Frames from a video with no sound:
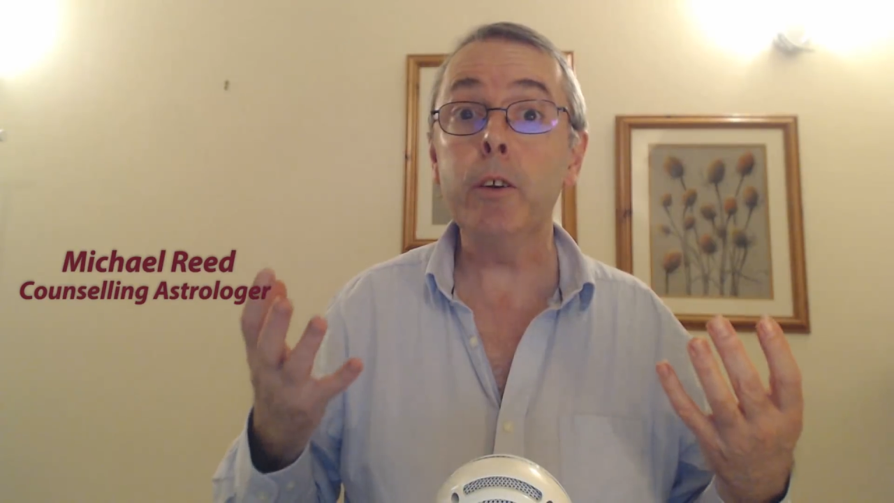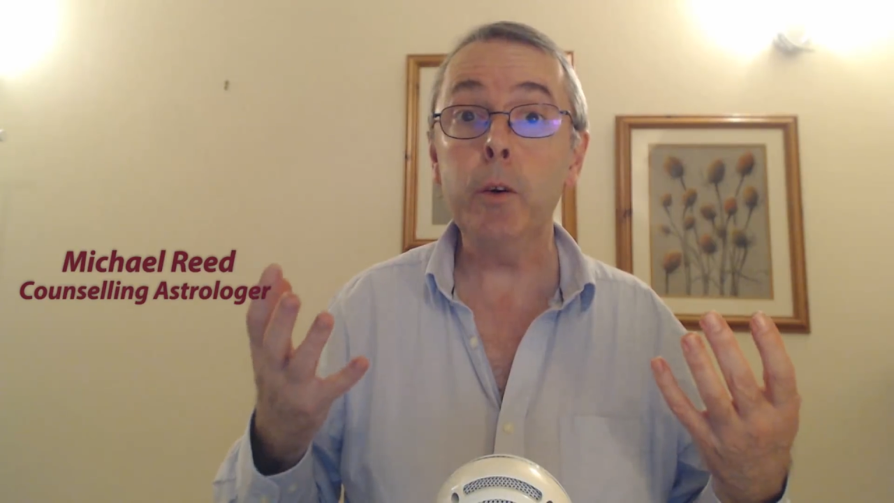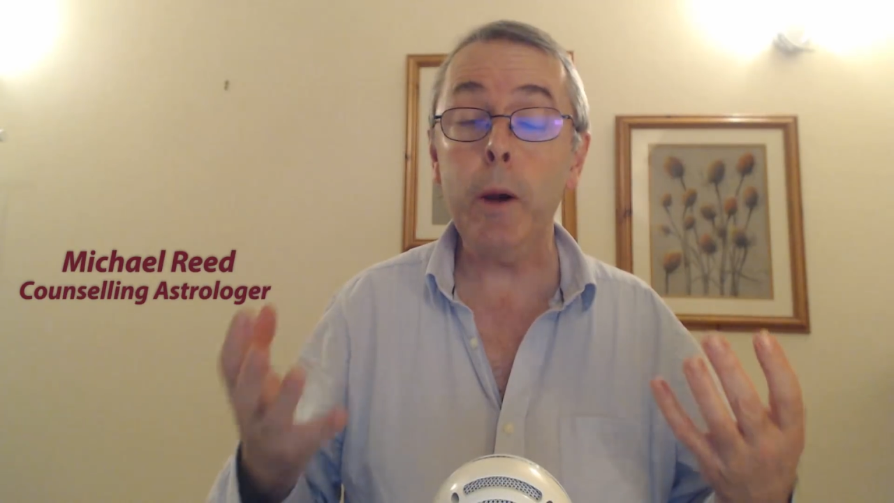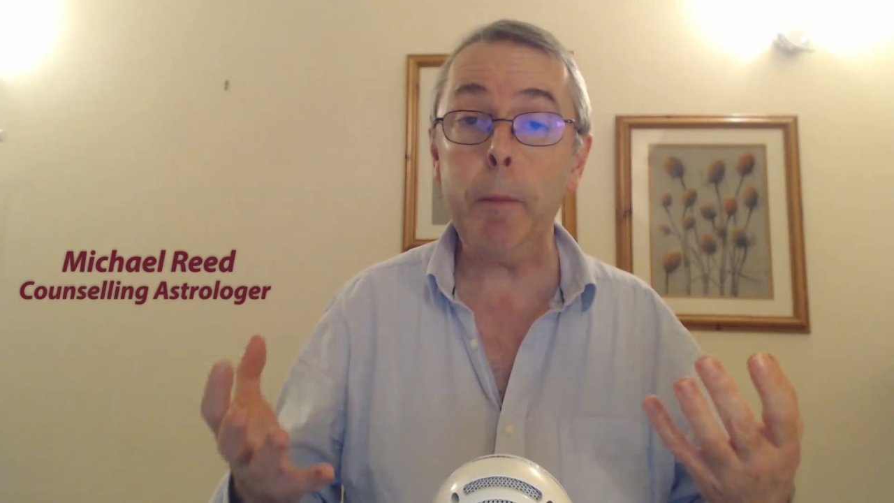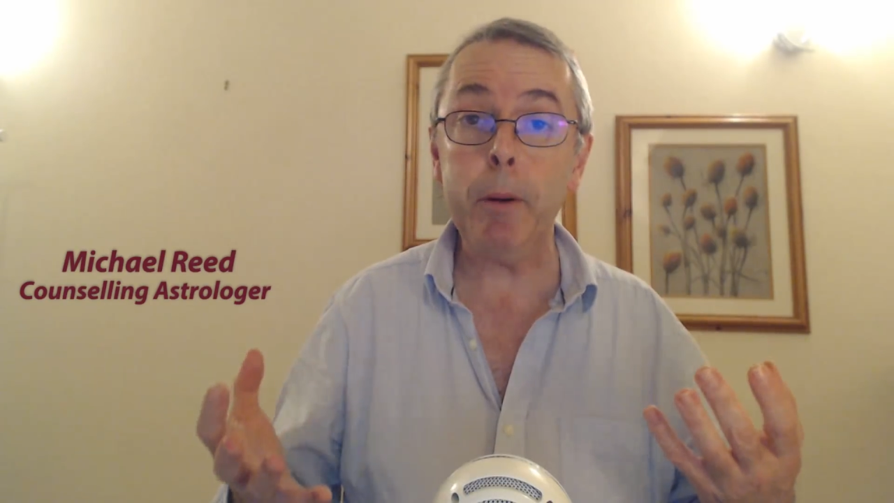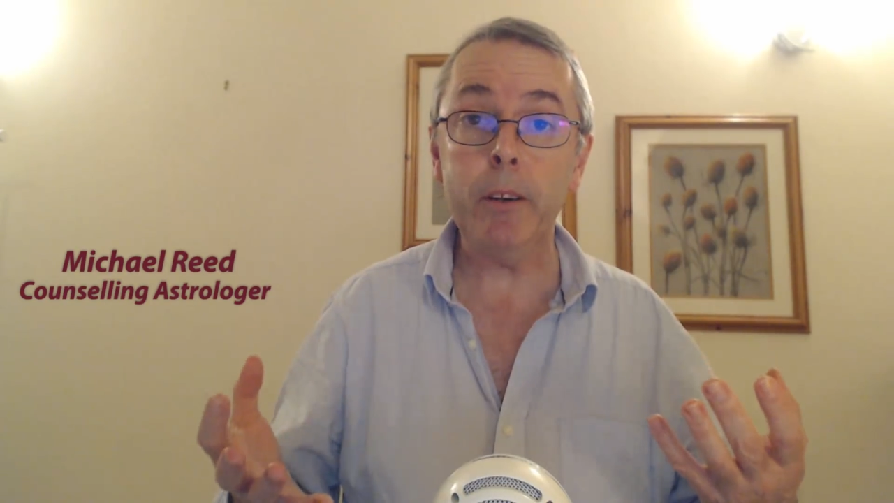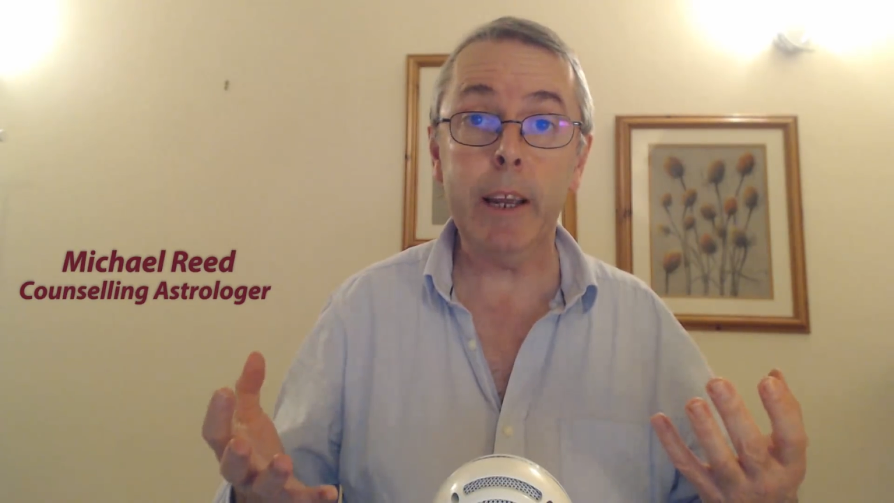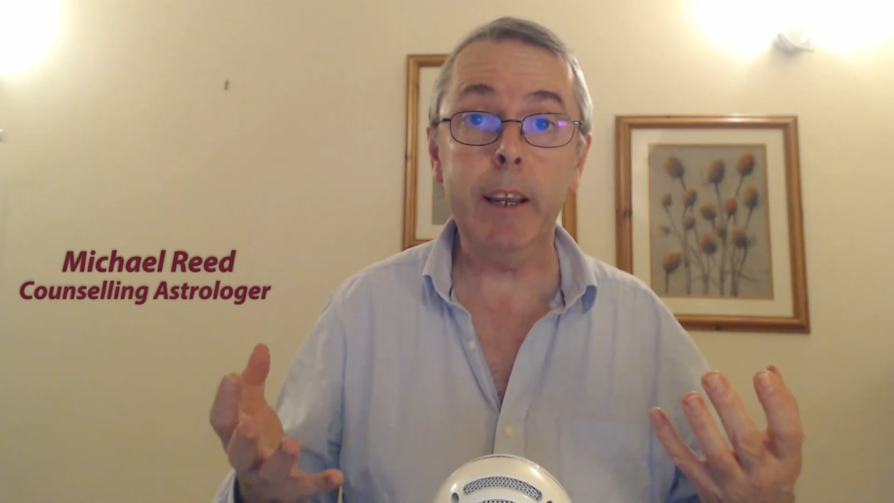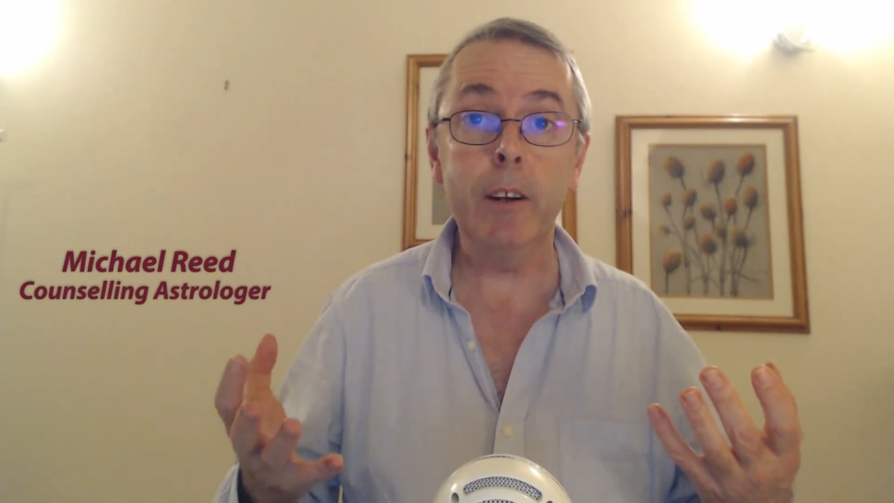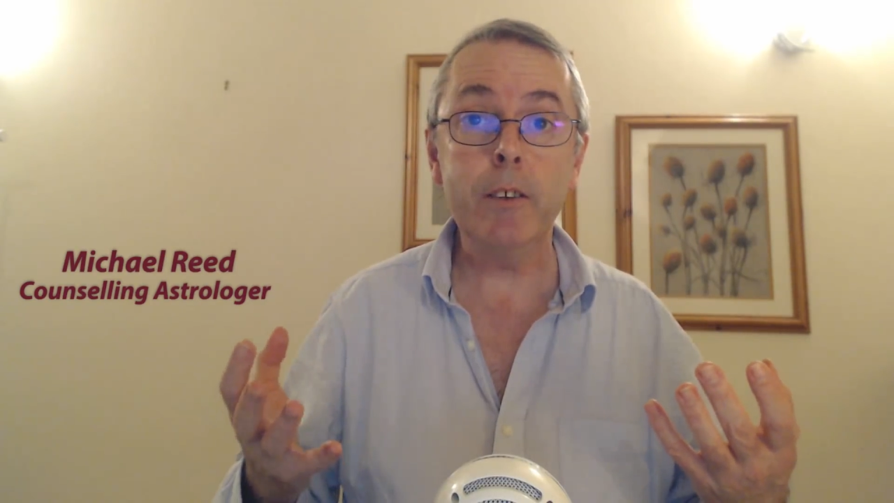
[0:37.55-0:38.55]
to a
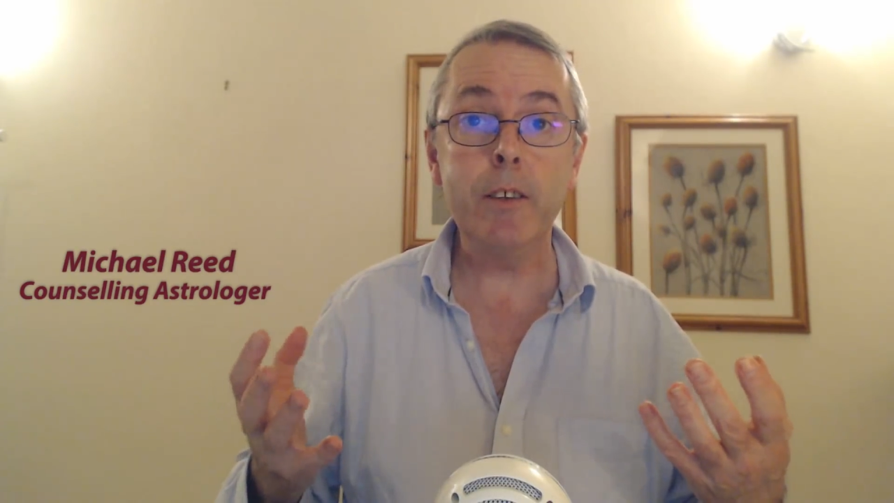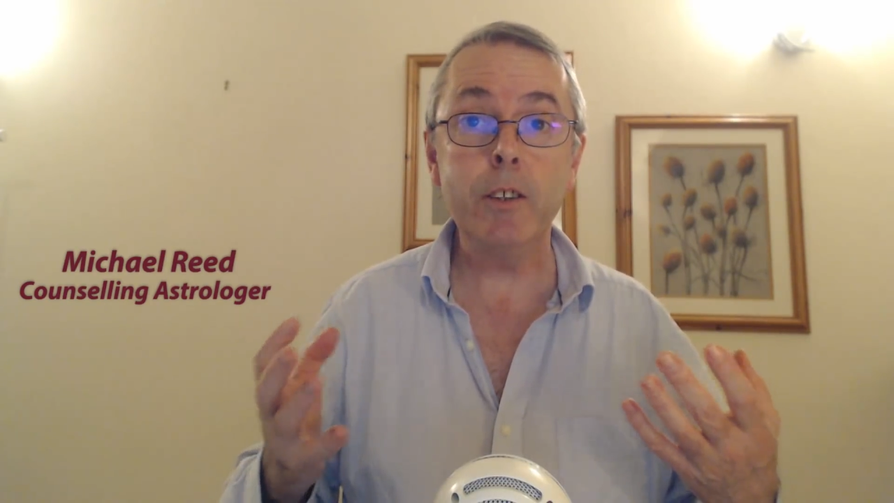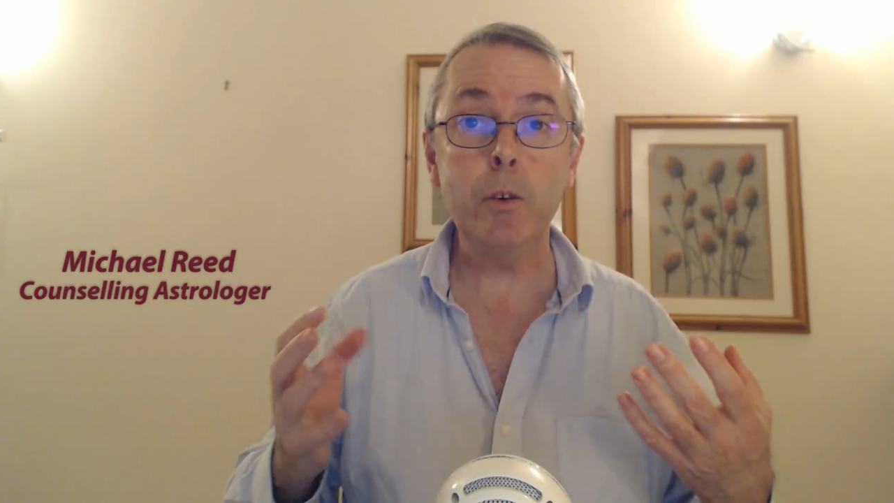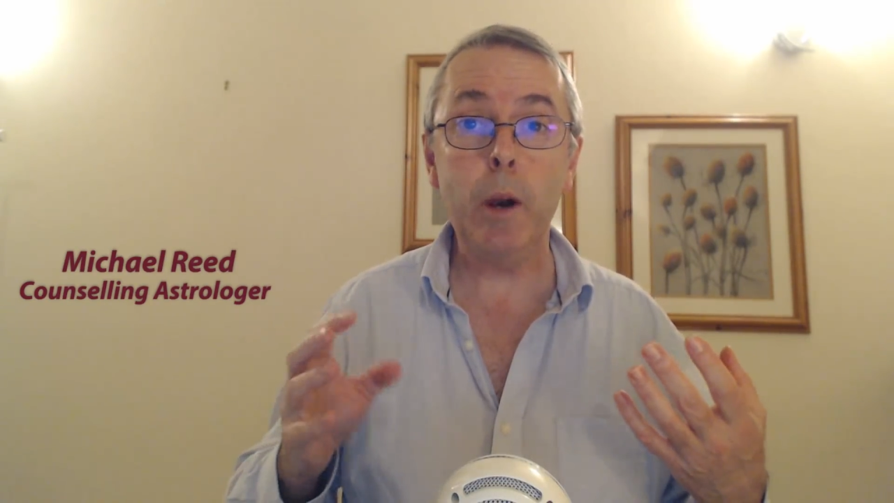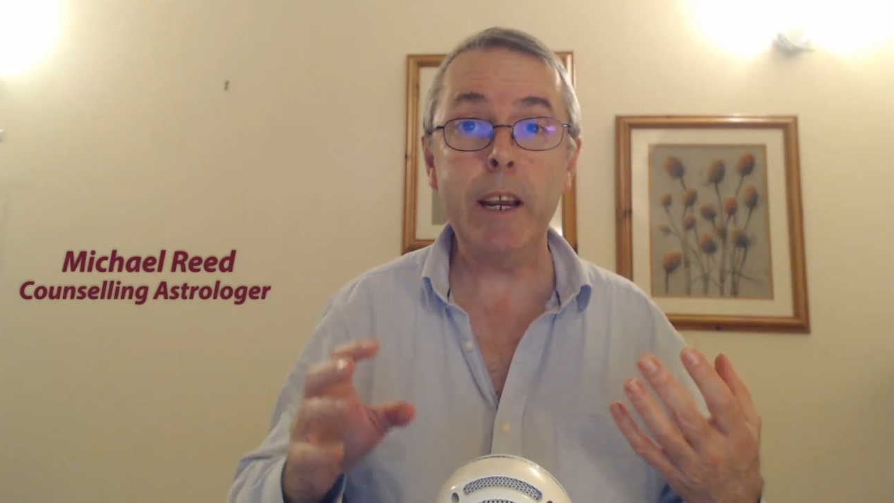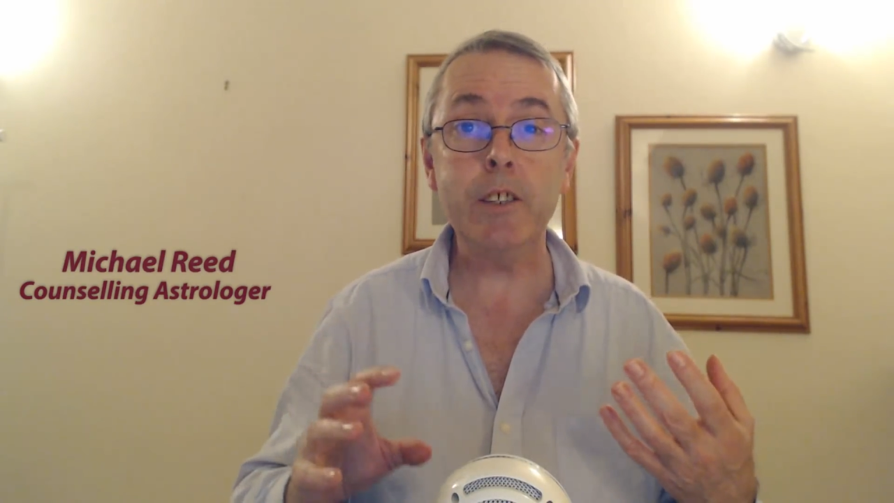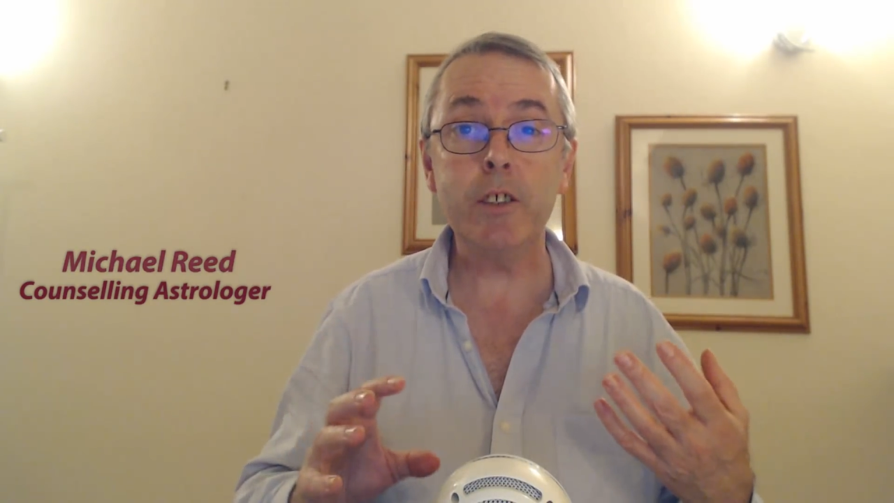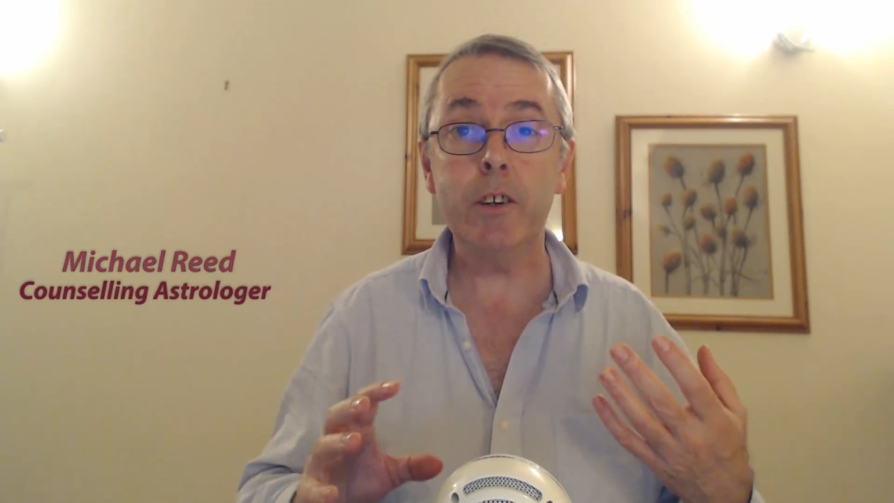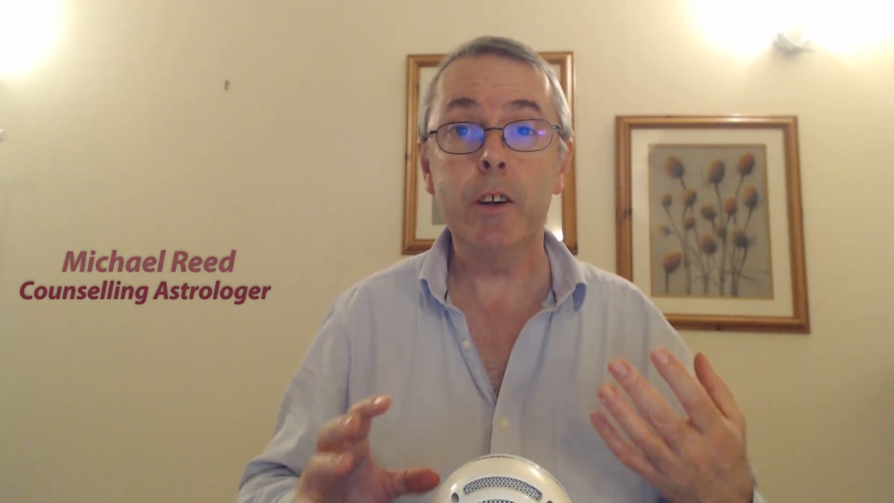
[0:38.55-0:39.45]
particular situation